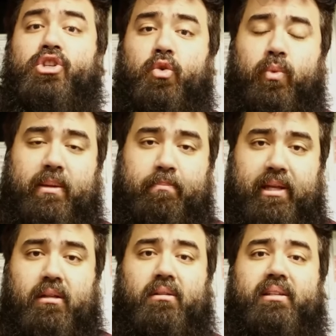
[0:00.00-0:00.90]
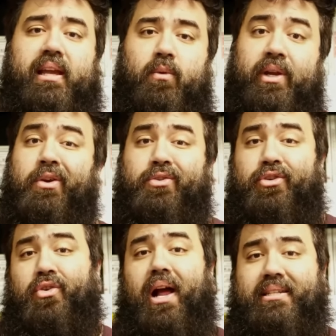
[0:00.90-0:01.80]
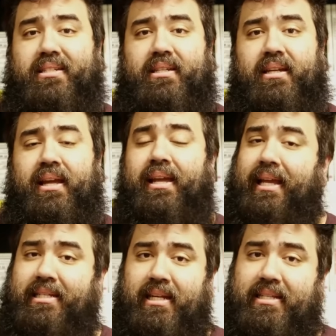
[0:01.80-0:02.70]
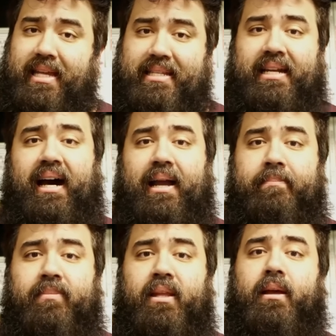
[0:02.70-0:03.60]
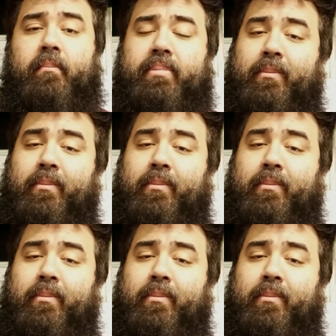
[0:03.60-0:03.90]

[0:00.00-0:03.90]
There seems to be a never-ending supply of allegations against YouTubers